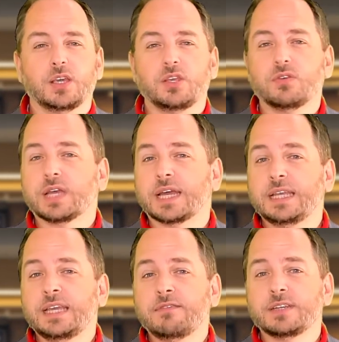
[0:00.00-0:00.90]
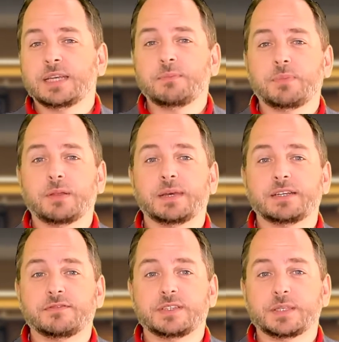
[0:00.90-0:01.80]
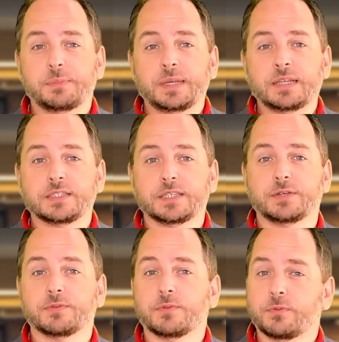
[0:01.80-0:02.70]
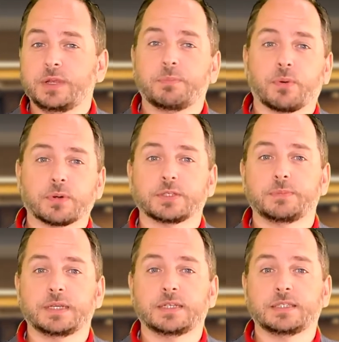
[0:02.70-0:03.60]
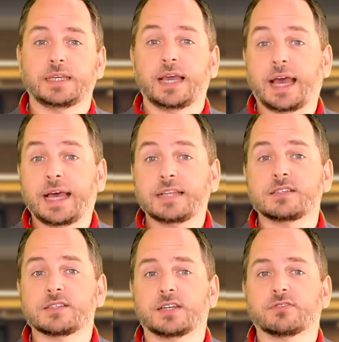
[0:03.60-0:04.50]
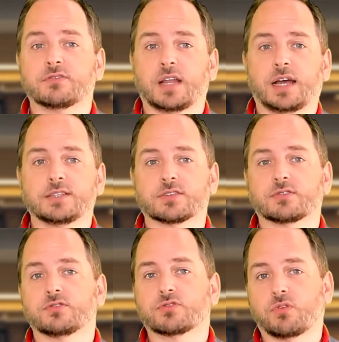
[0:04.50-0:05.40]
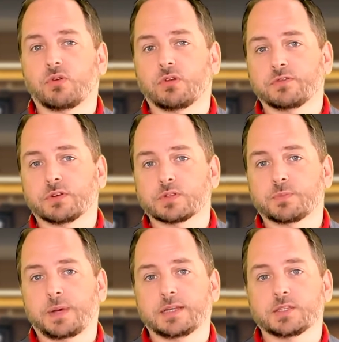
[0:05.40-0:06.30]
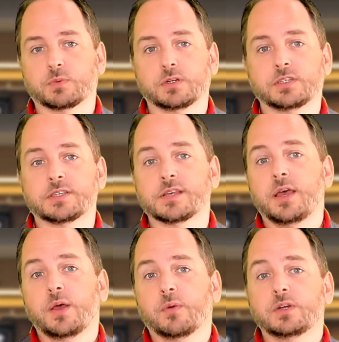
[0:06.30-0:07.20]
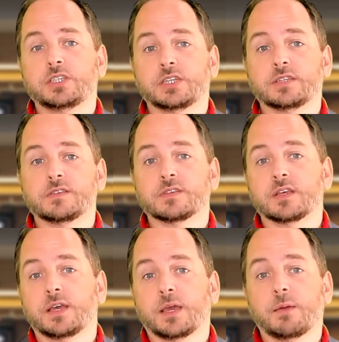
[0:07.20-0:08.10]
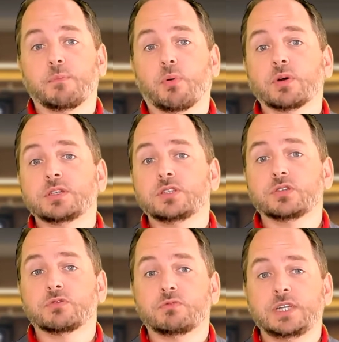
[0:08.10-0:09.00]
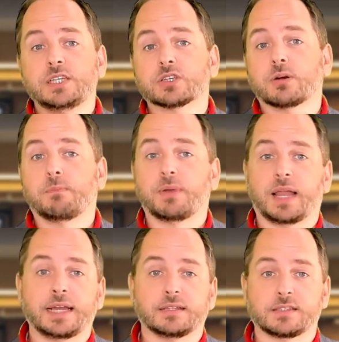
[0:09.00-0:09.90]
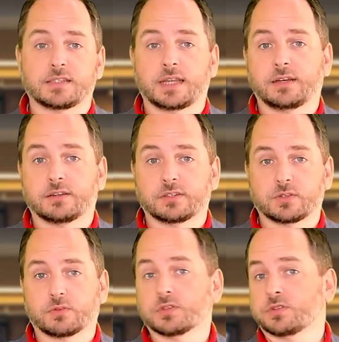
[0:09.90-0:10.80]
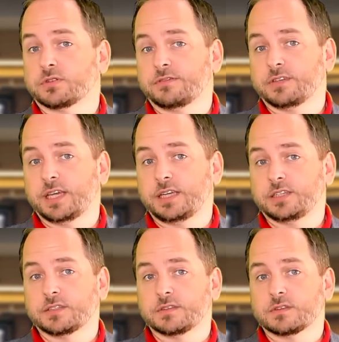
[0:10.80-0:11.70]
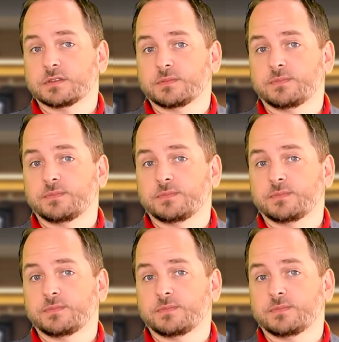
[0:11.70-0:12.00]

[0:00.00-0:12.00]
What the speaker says: You can even implement visibility, reportability, and centralized control of those passwords, which is important to reach compliance standards or certifications.